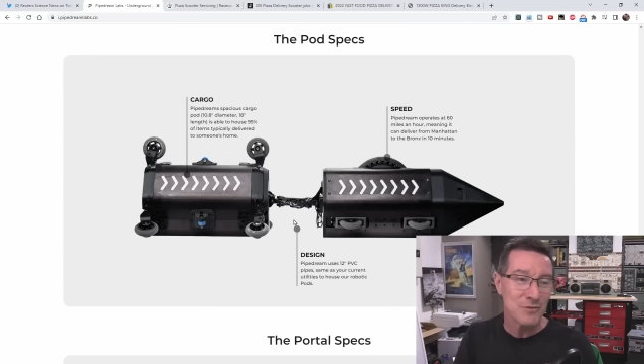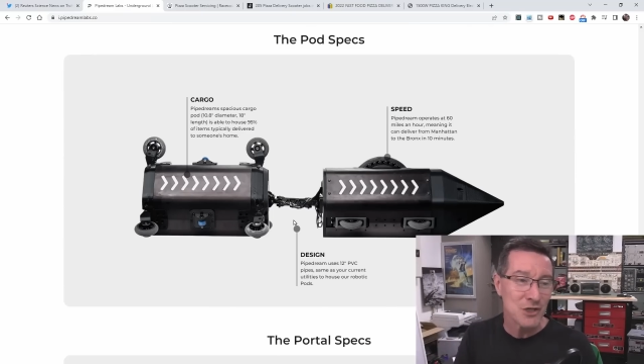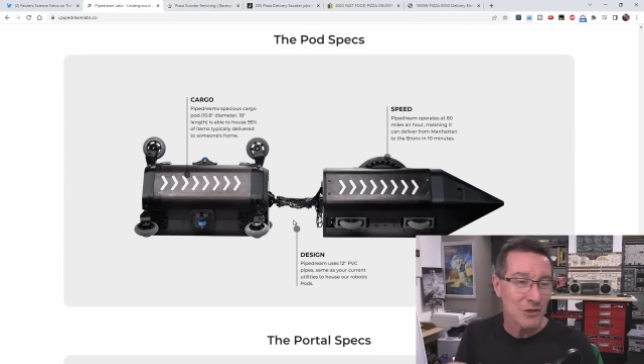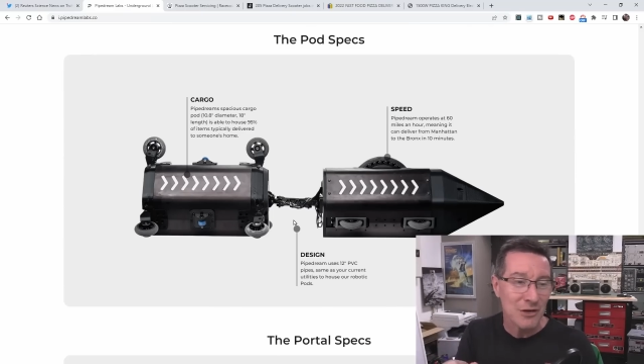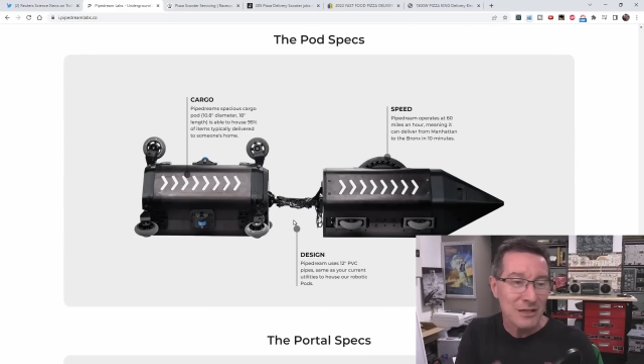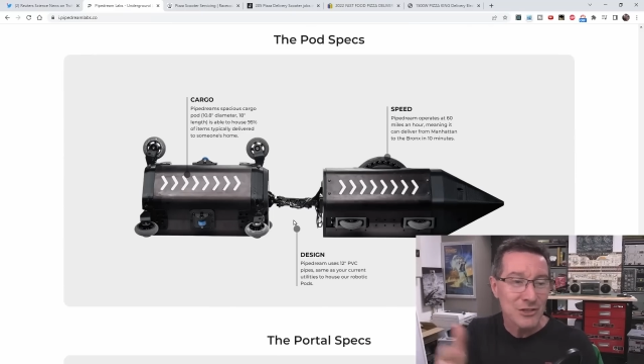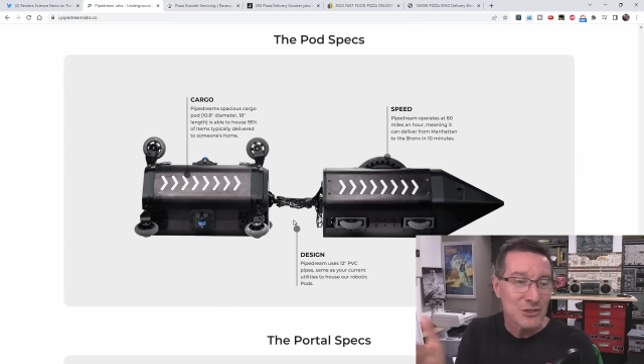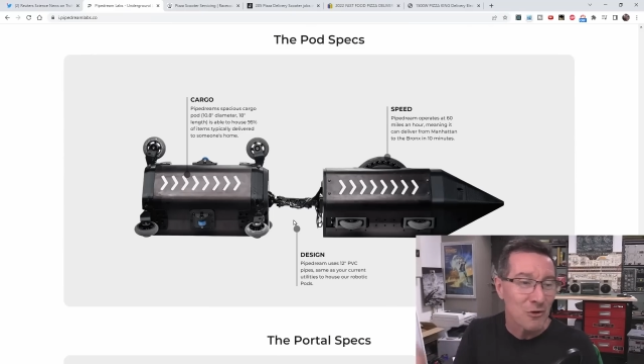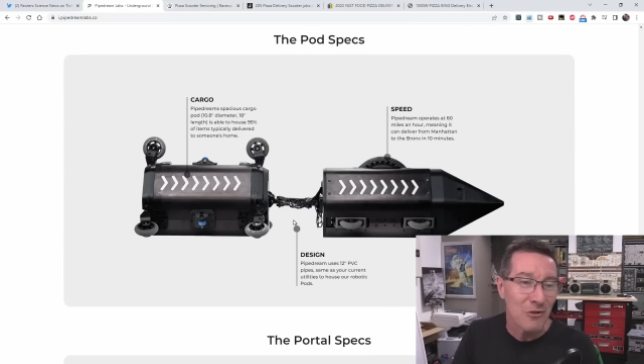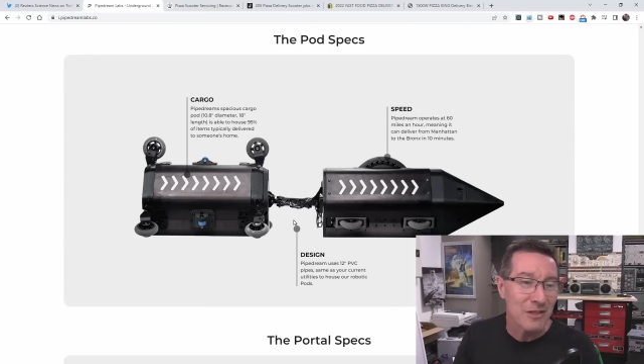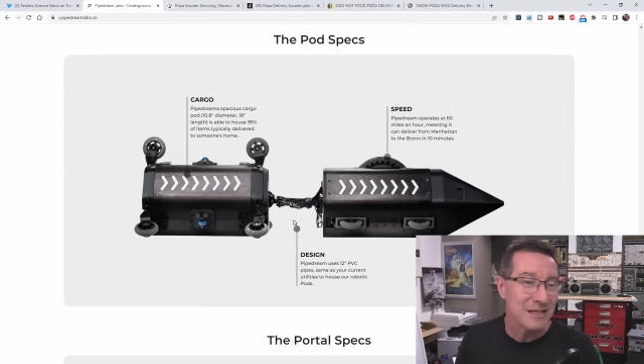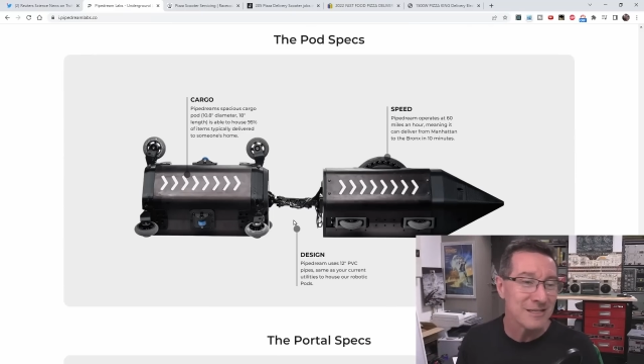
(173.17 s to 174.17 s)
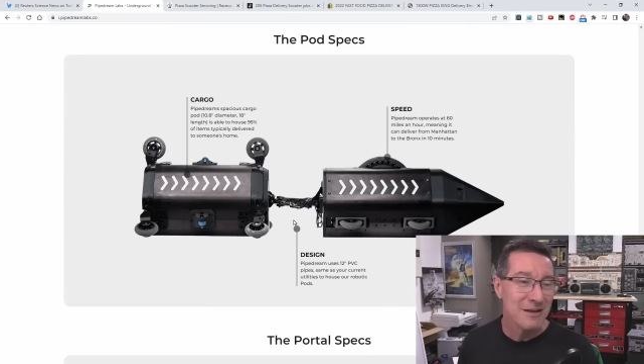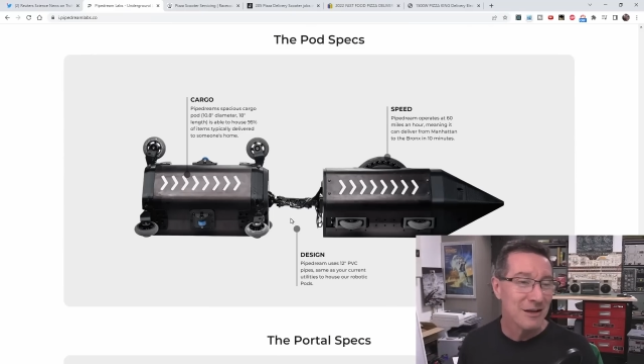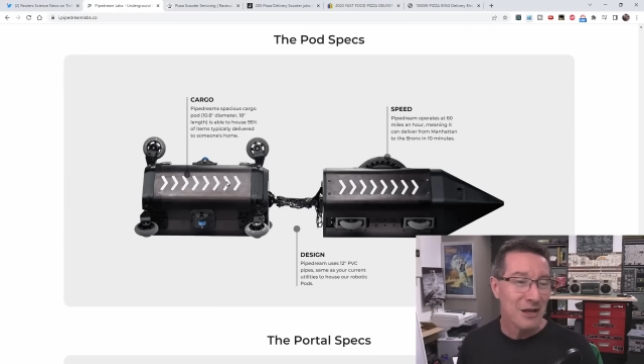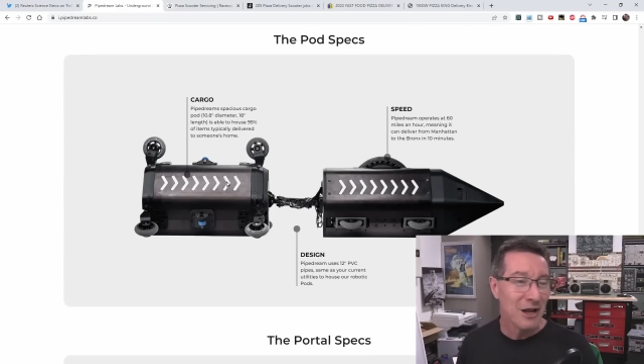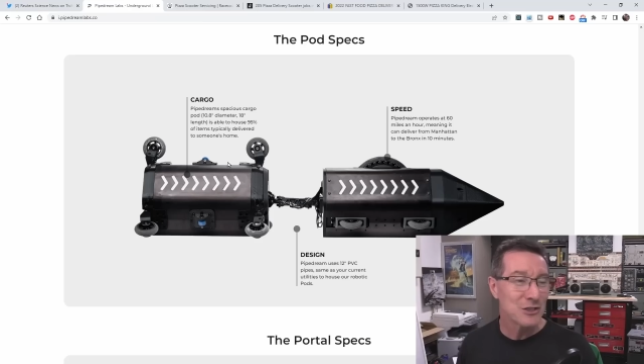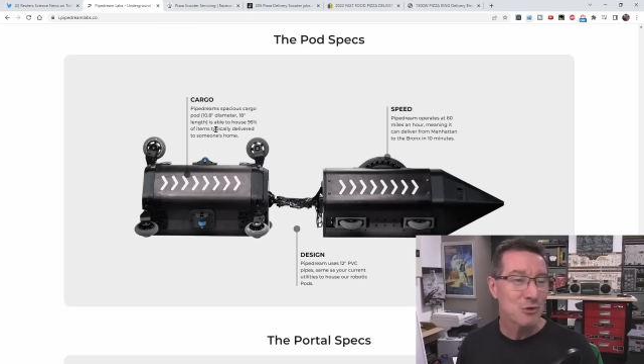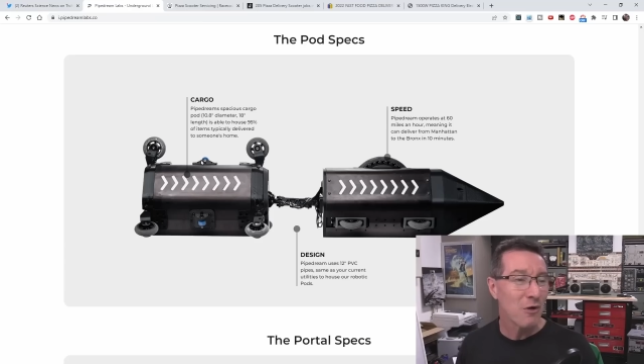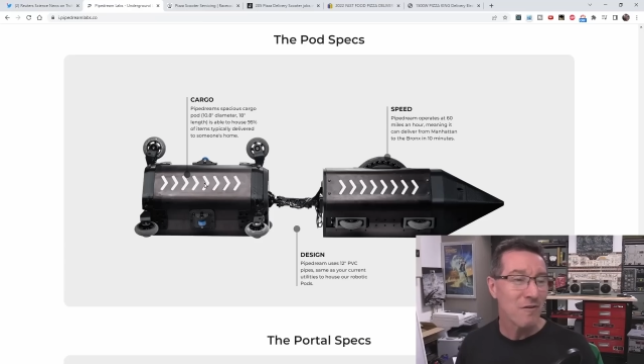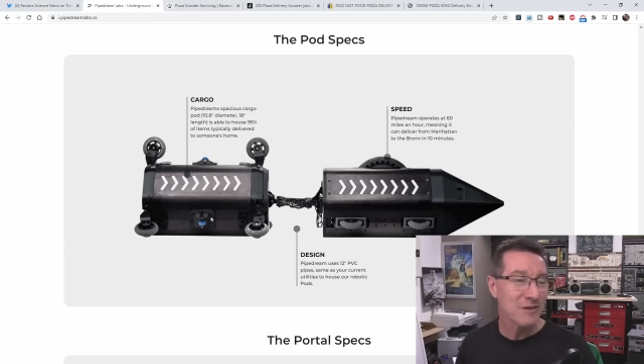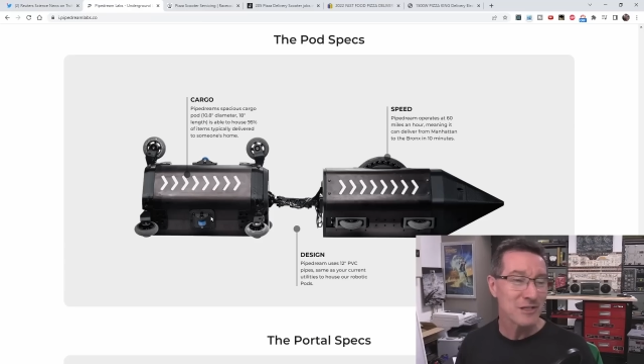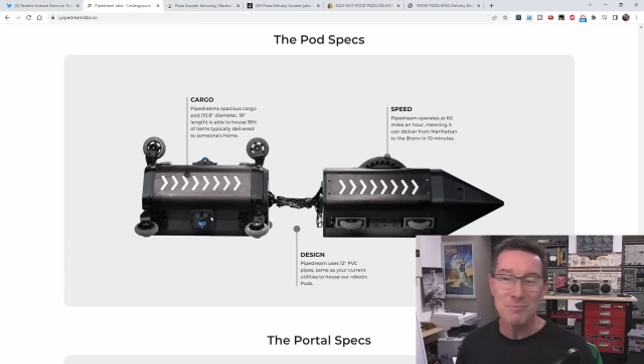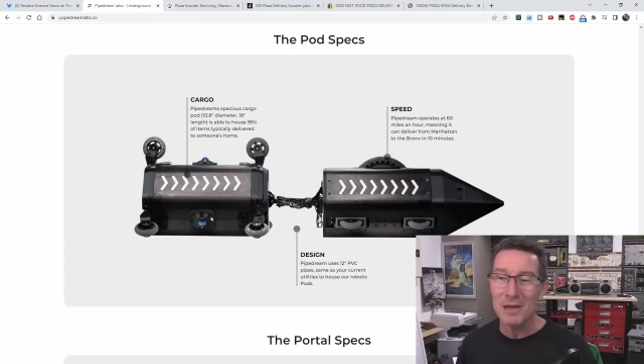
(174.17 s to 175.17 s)
to install these 12
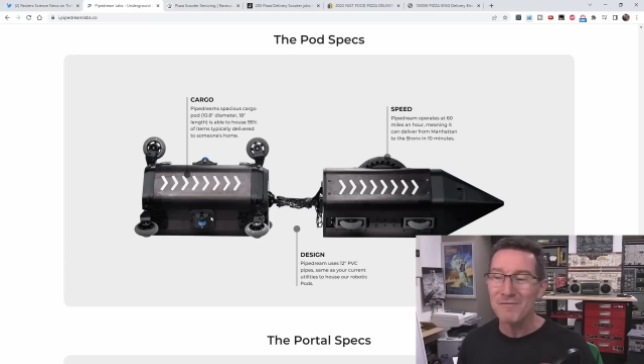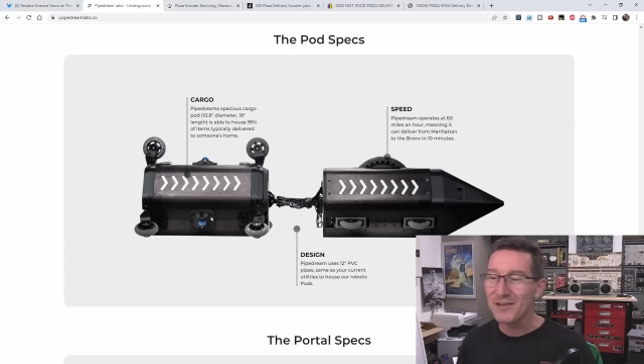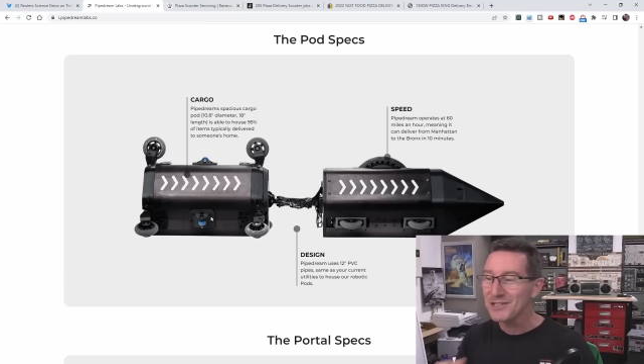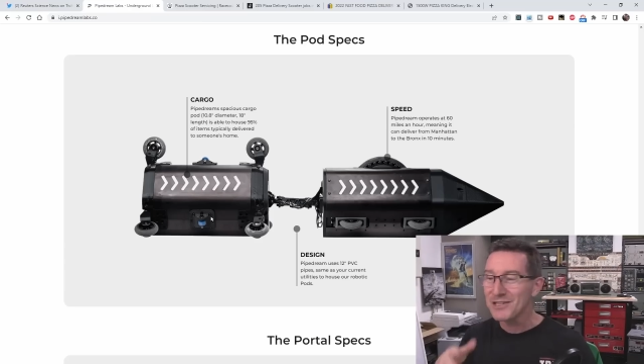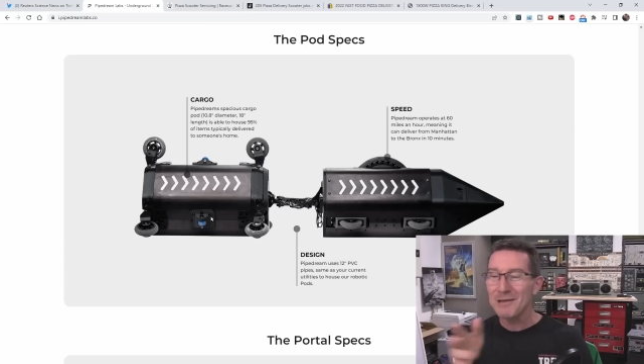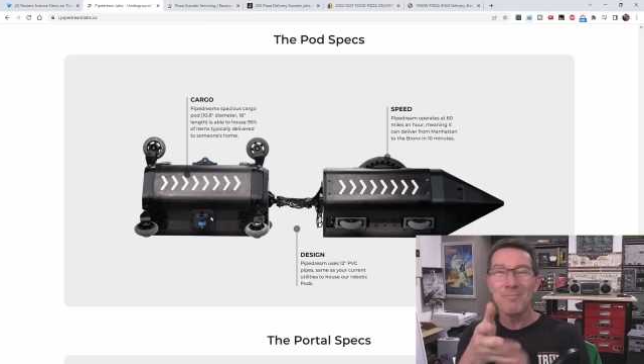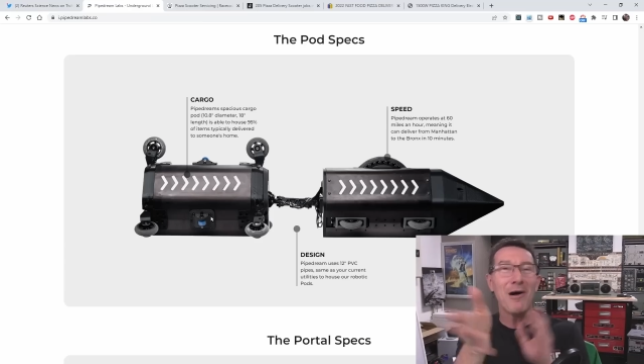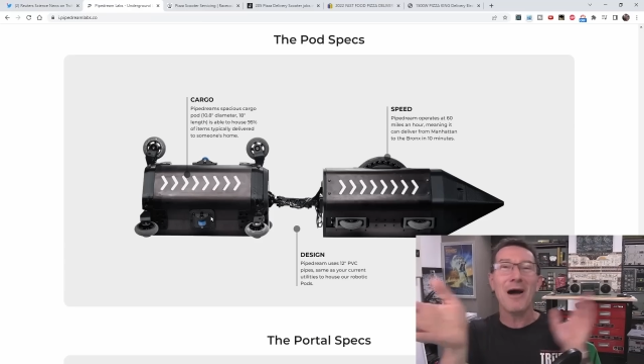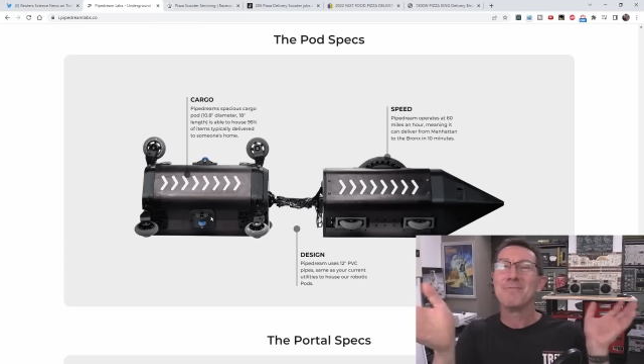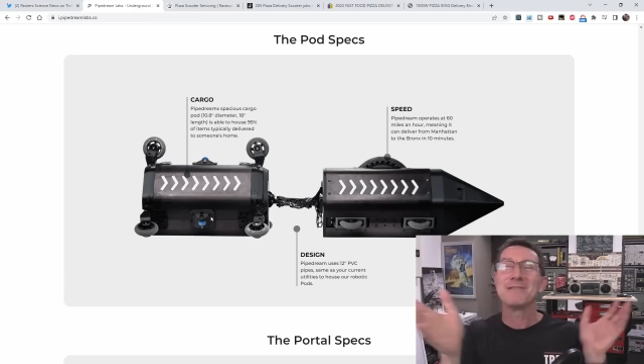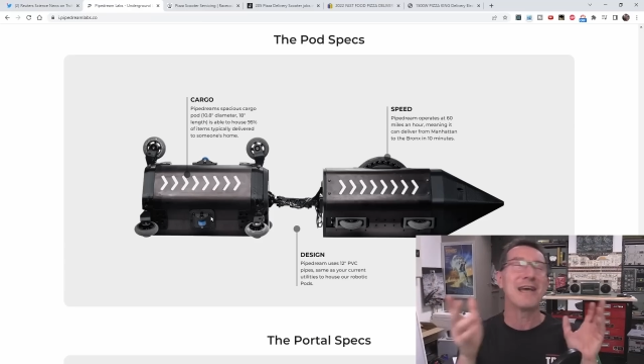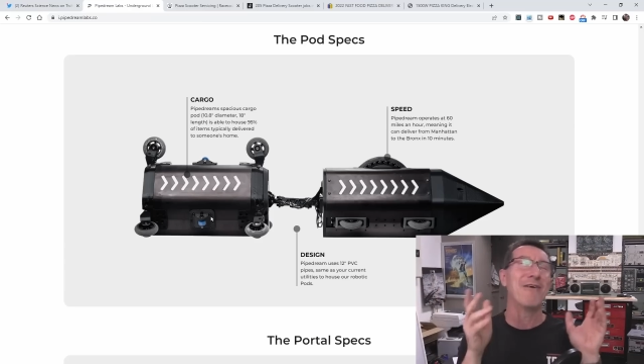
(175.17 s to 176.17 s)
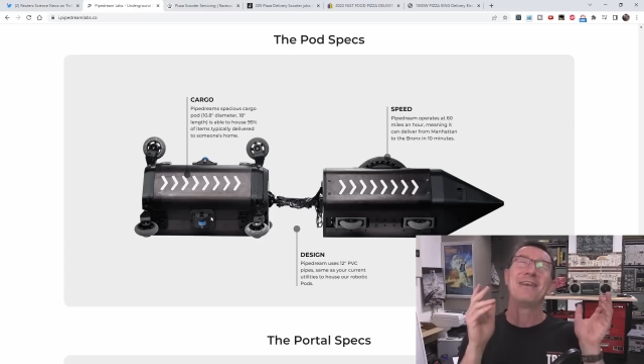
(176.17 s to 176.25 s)
uh, inch PVC pipes going